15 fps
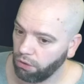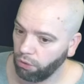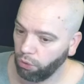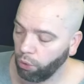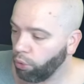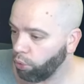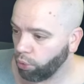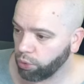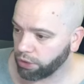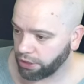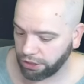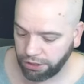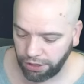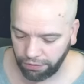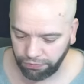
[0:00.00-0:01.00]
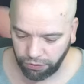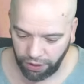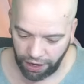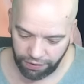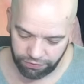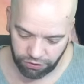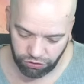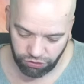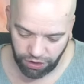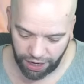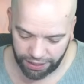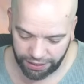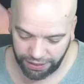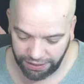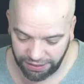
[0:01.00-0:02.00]
all of the stuff that you have to
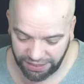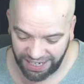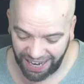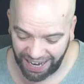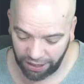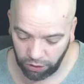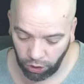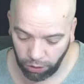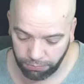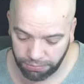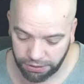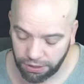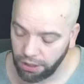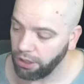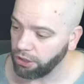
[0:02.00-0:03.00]
track in TAC Ops